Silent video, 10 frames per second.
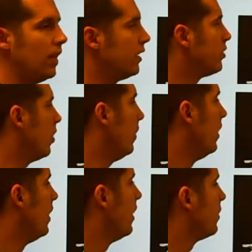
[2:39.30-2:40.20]
And so
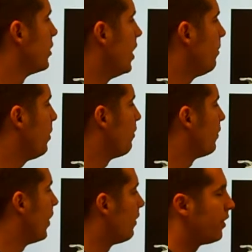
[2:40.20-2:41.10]
there's a number
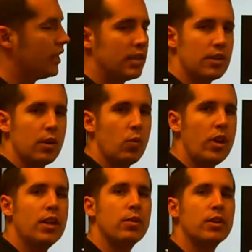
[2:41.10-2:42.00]
of things that
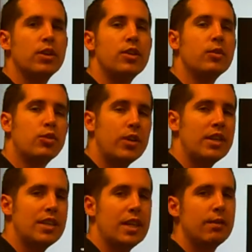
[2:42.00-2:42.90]
we do to
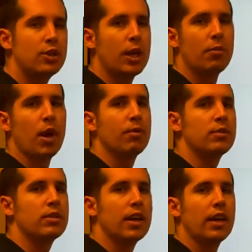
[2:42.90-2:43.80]
treat TMJ
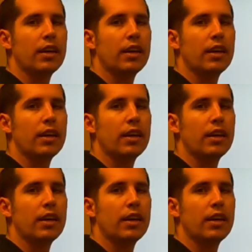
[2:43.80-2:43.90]
problems,